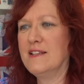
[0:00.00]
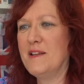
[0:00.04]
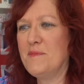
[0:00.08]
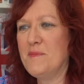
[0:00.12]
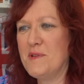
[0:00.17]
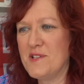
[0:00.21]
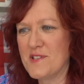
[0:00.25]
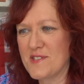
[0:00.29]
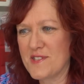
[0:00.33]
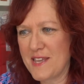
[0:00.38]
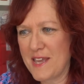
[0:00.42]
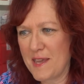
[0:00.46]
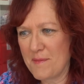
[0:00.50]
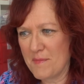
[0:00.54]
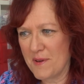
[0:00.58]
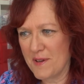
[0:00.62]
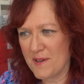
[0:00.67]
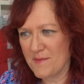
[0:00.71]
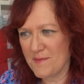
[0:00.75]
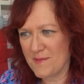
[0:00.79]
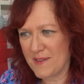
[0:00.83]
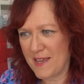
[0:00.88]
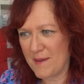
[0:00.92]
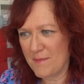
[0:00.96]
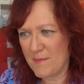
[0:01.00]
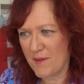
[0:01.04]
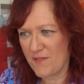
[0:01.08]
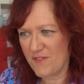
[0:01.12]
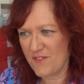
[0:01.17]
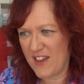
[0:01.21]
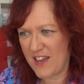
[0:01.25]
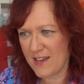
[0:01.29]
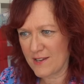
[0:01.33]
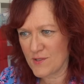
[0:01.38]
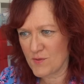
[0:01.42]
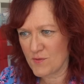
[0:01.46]
Let me just get my
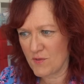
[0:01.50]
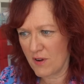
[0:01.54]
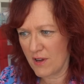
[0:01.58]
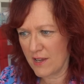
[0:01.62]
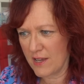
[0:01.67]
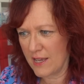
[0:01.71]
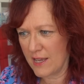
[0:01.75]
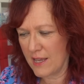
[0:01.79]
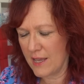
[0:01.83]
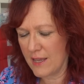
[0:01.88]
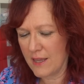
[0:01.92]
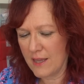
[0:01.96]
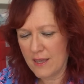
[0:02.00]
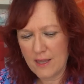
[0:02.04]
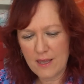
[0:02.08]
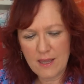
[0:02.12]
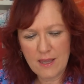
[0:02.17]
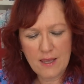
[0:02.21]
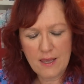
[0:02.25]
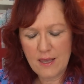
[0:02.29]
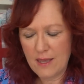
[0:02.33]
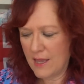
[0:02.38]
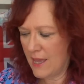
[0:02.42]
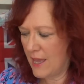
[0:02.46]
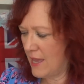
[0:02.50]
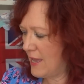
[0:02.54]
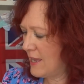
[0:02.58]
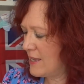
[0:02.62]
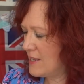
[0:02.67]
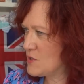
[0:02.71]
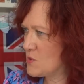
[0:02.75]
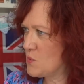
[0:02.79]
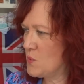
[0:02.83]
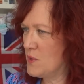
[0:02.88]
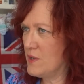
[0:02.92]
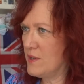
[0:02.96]
facts right here.
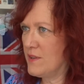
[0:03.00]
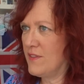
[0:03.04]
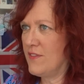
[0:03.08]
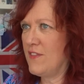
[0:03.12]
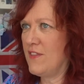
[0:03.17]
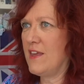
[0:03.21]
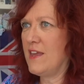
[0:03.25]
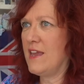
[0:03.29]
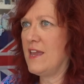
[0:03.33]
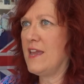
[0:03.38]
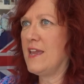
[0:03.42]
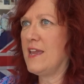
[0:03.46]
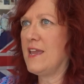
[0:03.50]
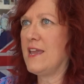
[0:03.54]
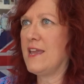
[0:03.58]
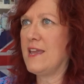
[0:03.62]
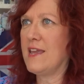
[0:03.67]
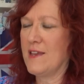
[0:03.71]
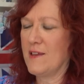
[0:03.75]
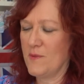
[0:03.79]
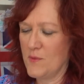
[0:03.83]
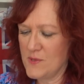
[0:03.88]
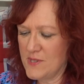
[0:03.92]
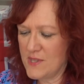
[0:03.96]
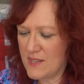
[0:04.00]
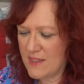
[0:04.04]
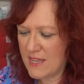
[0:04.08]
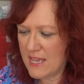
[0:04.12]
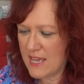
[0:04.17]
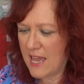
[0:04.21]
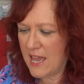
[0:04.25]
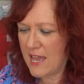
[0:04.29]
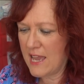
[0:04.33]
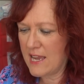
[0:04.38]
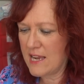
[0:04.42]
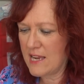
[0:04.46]
Edward the... Was it
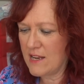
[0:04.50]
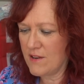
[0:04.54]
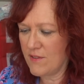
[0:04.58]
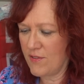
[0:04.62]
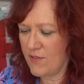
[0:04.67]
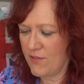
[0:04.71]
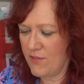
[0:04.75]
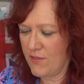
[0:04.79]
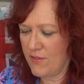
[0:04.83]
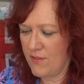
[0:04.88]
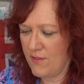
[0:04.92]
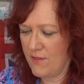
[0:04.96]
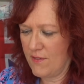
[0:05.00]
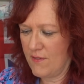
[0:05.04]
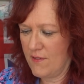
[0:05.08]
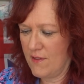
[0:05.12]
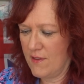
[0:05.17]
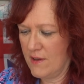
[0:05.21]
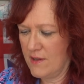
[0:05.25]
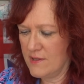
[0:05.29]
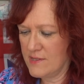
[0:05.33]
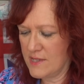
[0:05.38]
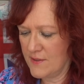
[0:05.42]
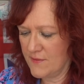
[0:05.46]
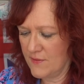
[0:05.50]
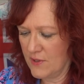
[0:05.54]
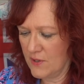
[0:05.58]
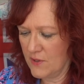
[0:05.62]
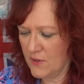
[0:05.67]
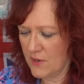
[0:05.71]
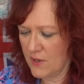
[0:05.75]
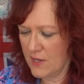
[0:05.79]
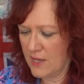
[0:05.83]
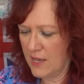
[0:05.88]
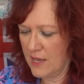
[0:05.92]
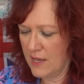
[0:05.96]
the 8th? Let's have a
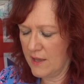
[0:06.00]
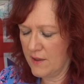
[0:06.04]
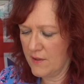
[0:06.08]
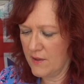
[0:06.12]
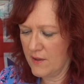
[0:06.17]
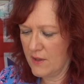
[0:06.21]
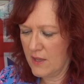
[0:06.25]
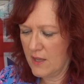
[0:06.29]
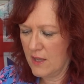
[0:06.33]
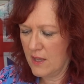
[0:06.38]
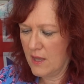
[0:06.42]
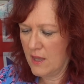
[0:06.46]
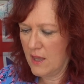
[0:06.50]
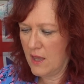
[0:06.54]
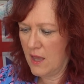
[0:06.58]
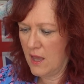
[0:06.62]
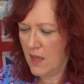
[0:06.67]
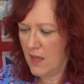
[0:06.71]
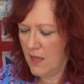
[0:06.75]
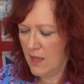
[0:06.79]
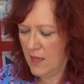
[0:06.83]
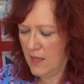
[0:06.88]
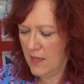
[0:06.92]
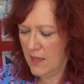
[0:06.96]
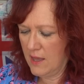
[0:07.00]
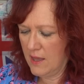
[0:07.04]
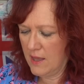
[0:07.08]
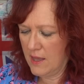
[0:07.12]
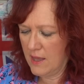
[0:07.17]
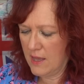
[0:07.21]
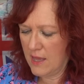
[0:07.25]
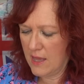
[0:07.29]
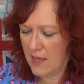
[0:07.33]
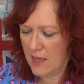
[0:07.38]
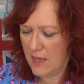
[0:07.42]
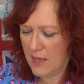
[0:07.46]
look here.
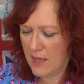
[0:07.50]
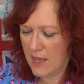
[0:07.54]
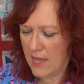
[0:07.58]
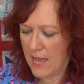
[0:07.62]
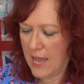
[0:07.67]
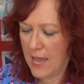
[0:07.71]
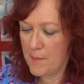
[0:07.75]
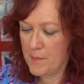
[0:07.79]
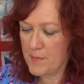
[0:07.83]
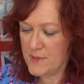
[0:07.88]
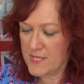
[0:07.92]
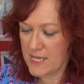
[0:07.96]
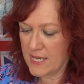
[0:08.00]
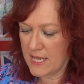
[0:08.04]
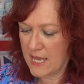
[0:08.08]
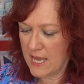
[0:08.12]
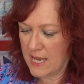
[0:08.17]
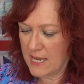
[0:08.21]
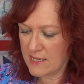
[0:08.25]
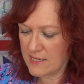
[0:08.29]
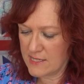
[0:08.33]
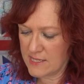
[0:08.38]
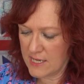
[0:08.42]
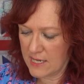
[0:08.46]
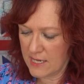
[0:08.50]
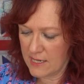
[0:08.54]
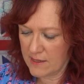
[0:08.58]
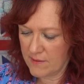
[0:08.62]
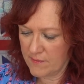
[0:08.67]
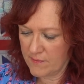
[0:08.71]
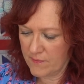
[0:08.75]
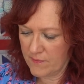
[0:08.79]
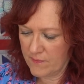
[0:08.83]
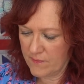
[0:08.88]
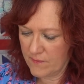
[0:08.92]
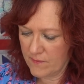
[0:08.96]

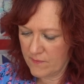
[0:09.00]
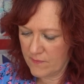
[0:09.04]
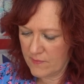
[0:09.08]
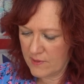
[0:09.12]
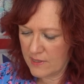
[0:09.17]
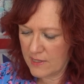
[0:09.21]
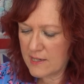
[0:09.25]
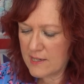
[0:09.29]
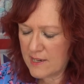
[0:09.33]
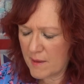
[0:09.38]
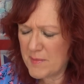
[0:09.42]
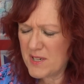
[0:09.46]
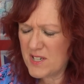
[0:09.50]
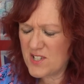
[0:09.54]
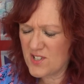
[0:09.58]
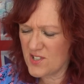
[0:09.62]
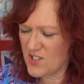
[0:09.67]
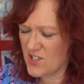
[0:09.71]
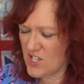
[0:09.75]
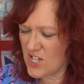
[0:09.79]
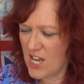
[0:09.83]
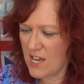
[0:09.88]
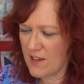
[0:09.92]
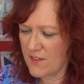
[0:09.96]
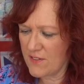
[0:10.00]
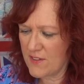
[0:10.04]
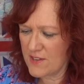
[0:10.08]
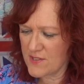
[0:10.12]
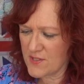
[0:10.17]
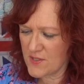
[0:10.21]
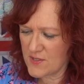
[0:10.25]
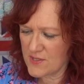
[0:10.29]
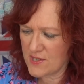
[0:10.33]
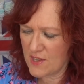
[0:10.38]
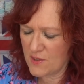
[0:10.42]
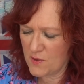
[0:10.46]
Abdicating. Let me just check
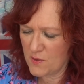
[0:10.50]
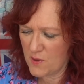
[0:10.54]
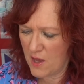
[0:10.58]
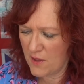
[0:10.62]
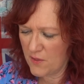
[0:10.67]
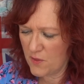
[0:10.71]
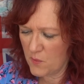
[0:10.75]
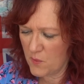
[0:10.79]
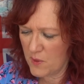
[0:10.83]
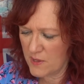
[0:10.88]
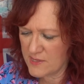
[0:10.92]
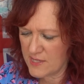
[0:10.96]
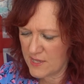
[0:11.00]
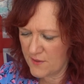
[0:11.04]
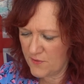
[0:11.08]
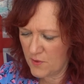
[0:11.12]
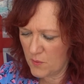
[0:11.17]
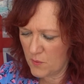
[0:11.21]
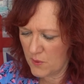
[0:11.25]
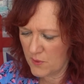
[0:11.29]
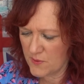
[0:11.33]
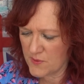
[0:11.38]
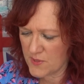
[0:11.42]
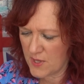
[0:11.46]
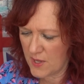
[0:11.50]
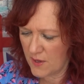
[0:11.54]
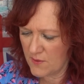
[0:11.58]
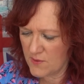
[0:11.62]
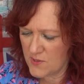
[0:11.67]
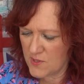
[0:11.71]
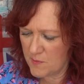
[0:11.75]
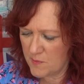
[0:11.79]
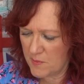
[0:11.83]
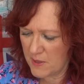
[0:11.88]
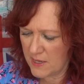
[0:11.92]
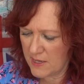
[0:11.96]
this, because otherwise everyone's going
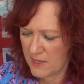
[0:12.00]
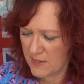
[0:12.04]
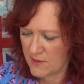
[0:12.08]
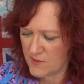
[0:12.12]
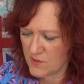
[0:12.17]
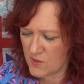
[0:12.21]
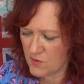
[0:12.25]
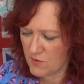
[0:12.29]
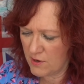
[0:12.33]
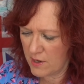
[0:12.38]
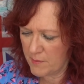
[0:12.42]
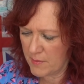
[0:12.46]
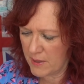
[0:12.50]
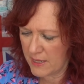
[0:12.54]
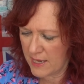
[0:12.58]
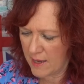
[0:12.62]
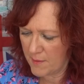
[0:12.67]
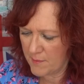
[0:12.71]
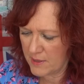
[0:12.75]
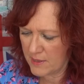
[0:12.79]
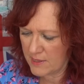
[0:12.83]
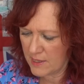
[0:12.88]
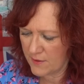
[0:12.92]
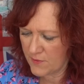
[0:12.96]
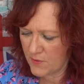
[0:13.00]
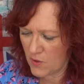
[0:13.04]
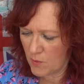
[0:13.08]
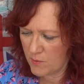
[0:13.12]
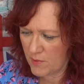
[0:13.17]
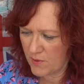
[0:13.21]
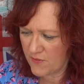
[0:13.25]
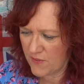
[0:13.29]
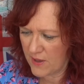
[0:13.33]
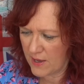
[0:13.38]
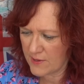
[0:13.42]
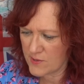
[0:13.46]
to be screaming at me that I've got
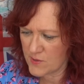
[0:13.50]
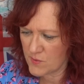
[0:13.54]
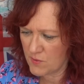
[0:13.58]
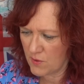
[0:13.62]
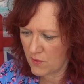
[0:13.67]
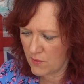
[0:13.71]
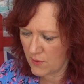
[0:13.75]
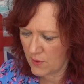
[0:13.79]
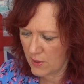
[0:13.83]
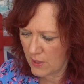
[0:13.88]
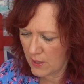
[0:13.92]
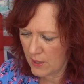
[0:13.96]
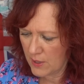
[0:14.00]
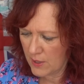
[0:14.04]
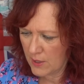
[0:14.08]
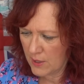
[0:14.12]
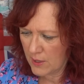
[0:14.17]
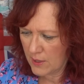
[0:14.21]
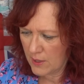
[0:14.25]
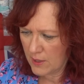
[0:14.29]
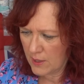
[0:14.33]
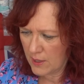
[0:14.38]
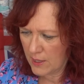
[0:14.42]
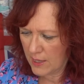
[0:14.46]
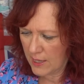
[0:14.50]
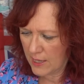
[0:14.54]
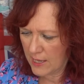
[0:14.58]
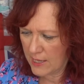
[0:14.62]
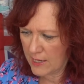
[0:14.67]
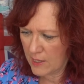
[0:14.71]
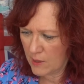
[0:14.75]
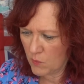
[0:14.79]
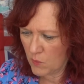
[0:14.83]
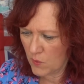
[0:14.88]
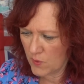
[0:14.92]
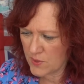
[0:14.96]
my facts wrong.
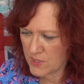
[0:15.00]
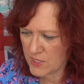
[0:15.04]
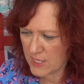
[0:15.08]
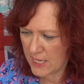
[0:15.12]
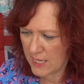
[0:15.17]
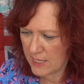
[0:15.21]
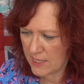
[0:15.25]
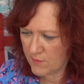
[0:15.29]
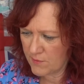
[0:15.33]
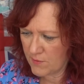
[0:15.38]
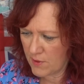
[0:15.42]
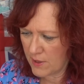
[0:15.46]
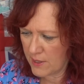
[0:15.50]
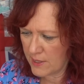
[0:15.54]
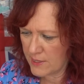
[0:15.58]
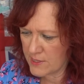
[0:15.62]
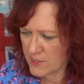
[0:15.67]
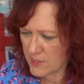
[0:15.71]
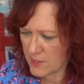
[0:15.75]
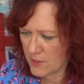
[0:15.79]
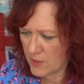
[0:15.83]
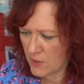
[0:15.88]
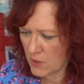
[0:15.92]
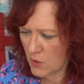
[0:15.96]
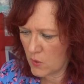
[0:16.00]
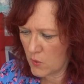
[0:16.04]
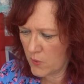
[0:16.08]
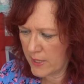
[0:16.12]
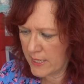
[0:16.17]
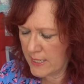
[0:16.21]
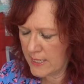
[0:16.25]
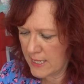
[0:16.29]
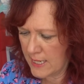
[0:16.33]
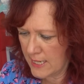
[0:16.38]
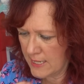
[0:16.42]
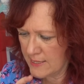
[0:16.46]
And I want to get it right.
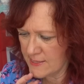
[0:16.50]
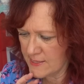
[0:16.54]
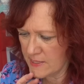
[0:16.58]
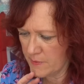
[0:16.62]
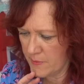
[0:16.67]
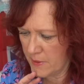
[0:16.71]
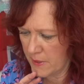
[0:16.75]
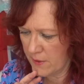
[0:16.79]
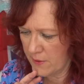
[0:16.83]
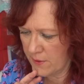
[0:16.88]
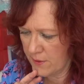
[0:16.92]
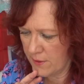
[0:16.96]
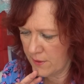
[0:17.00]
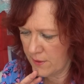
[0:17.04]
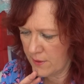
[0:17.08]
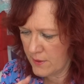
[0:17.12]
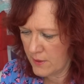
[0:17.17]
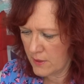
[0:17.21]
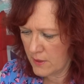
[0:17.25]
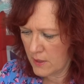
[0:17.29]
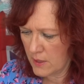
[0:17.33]
Queen Elizabeth.